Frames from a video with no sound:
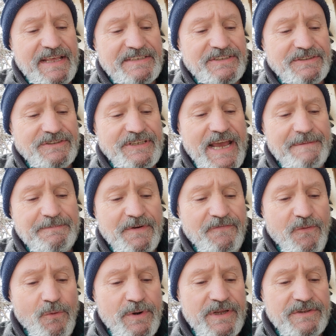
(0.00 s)
It's in chapter
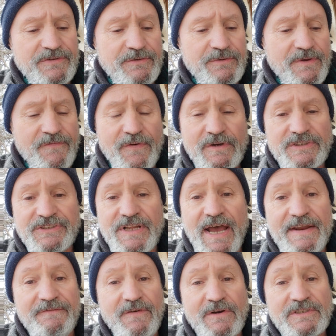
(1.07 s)
42, the first
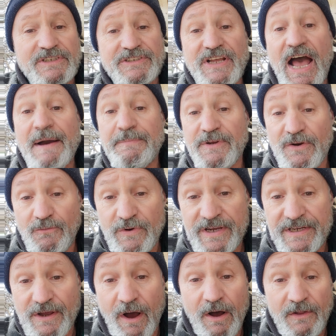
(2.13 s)
nine verses. I'm going to
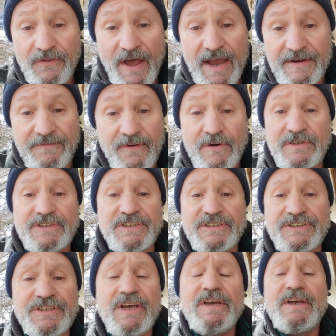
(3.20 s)
read all nine
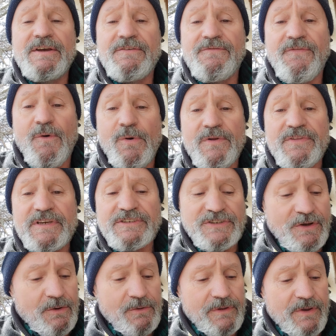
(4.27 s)
verses for this
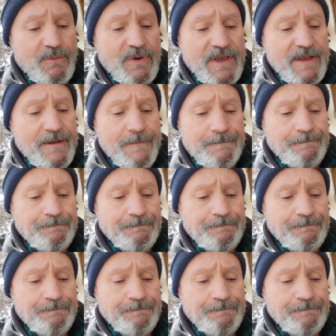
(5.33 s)
Holy Week.